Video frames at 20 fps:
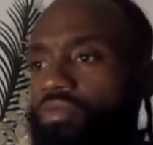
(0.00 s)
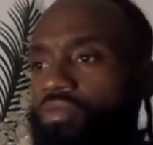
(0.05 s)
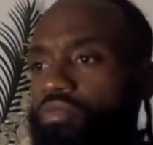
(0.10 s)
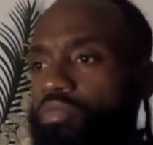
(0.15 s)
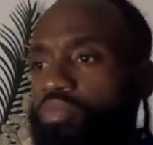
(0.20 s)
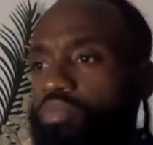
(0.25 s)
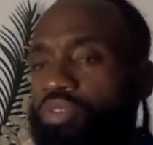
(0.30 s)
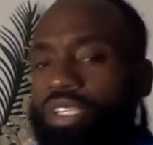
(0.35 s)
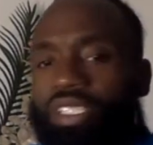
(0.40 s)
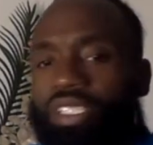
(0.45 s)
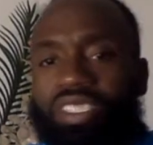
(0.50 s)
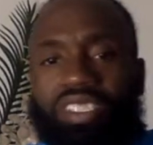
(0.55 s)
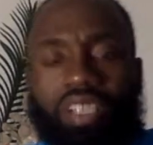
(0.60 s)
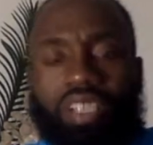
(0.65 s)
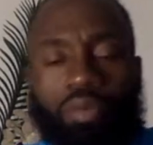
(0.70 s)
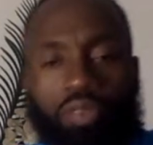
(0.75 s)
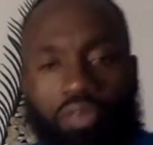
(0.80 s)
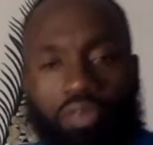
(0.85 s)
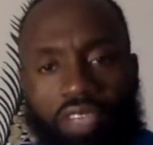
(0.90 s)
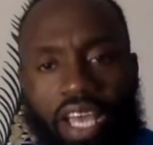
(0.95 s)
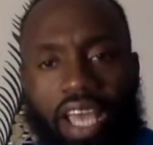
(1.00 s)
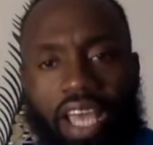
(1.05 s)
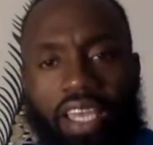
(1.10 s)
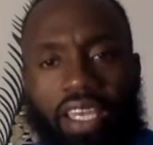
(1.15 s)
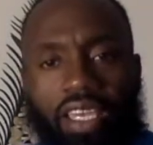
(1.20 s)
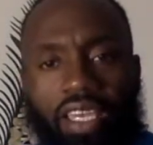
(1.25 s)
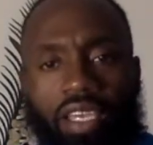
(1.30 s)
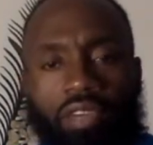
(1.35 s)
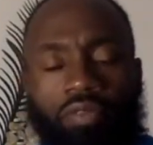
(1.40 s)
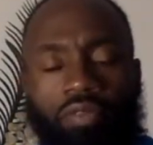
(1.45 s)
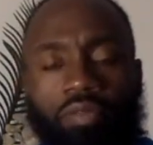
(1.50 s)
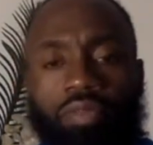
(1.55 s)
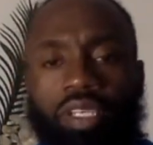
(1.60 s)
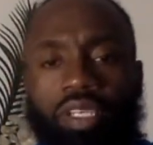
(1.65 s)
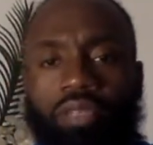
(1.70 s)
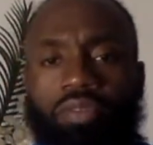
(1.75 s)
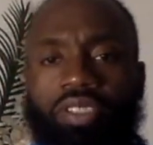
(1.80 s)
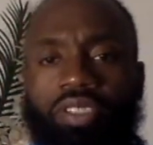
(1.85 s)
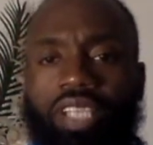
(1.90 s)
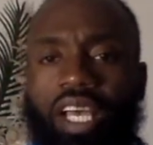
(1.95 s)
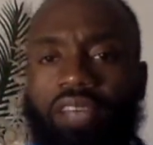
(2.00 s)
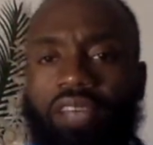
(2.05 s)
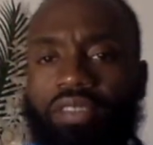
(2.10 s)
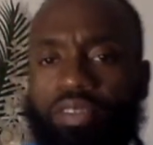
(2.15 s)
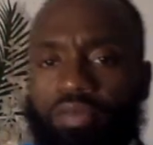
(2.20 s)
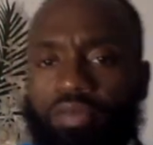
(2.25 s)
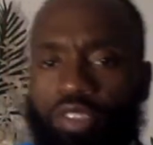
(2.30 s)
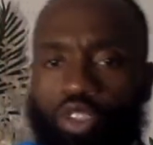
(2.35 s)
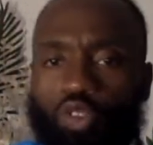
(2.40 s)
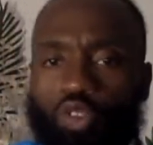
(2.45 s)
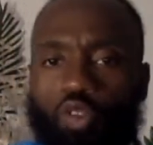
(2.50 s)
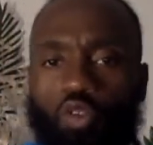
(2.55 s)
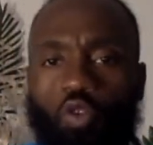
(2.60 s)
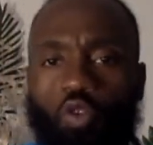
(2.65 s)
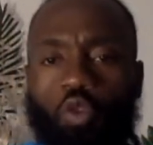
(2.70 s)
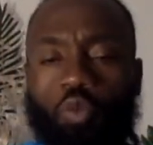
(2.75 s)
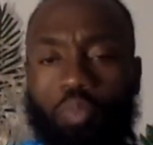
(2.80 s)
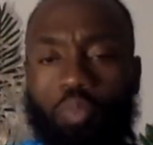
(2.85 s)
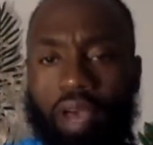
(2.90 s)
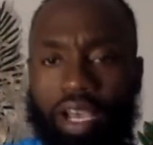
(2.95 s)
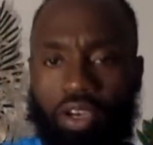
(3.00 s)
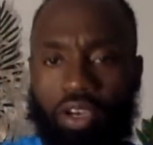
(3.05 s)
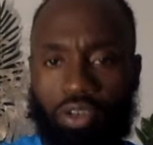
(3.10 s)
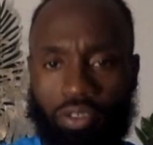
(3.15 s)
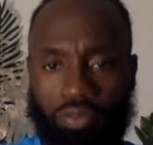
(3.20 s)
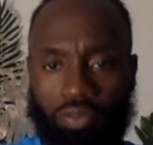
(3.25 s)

bring some of that here and be able to have something to fall back on.